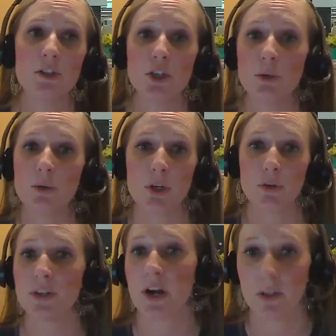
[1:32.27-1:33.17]
to
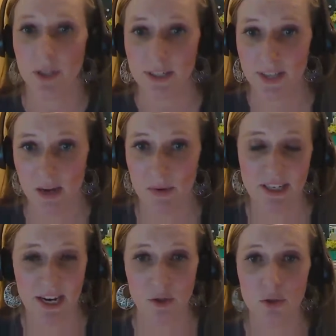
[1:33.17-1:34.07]
use our click
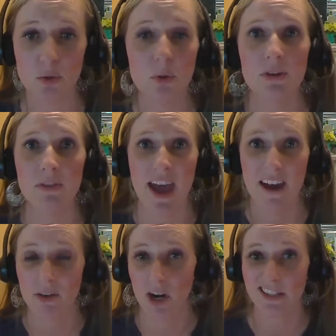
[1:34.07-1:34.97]
segmentation tool if you
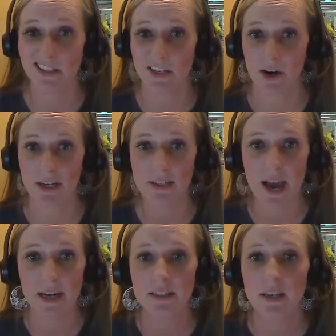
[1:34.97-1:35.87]
have Constant
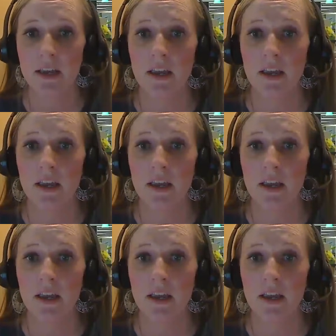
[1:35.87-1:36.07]
Contact.